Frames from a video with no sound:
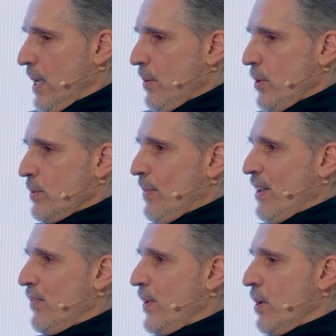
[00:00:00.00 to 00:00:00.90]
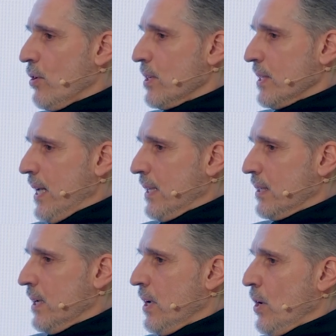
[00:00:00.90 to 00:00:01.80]
Because my fear is
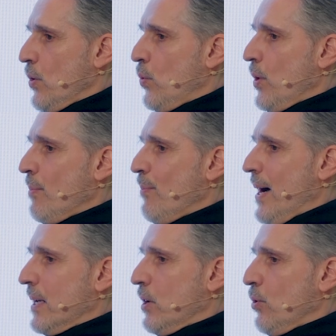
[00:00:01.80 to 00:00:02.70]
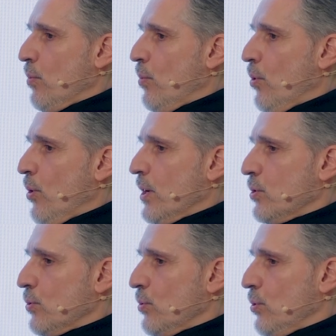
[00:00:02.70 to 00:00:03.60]
that we might look more
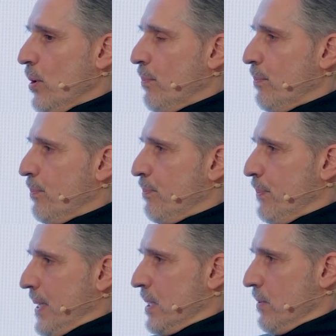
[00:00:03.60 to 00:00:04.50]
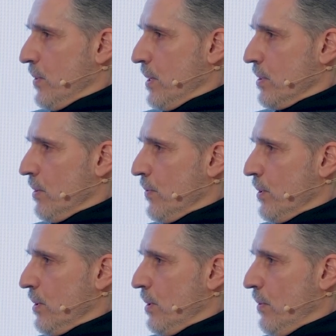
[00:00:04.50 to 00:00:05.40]
into competitiveness
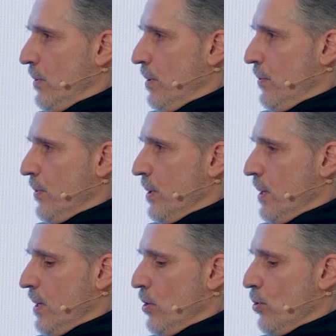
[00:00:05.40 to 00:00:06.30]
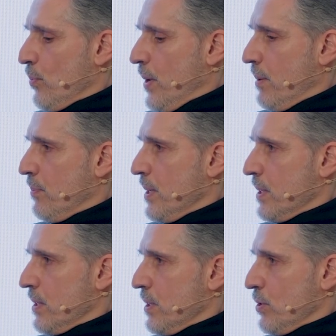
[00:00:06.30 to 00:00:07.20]
of the European
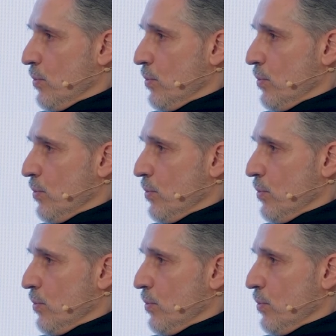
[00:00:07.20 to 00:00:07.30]
businesses